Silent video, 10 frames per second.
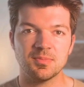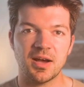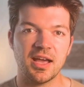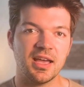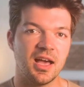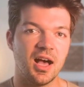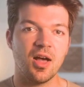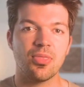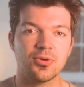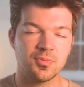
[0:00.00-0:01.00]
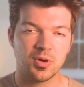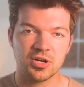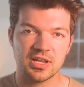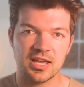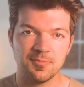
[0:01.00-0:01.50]
by a third
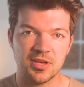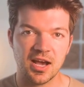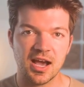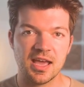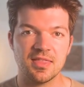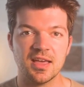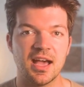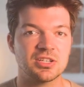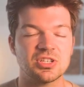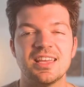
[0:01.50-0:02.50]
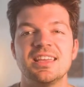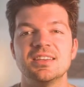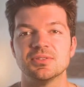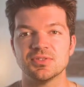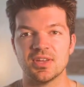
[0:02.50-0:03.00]
party API that actually
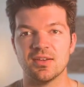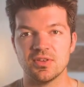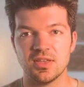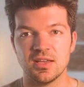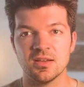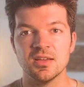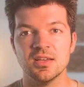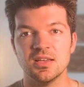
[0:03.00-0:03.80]
handles everything